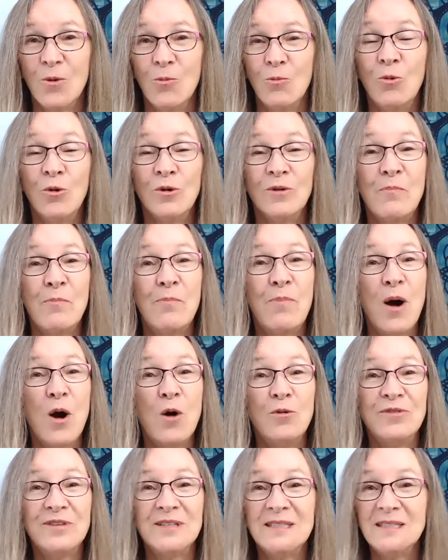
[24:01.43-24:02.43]
were
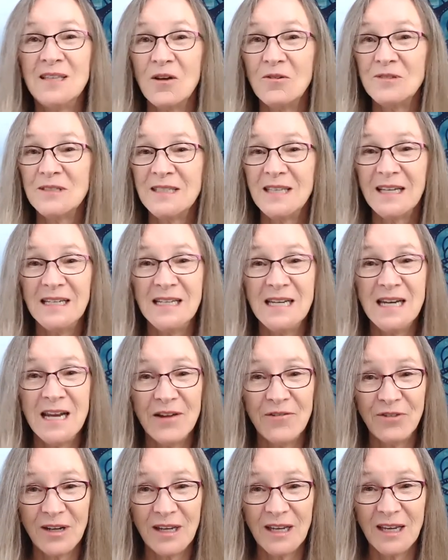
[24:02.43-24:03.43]
both so
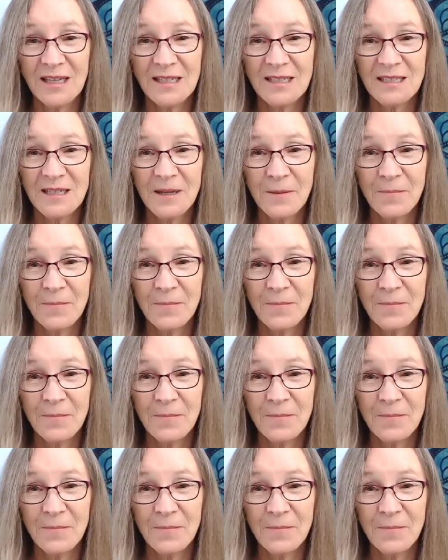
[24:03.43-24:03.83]
significant,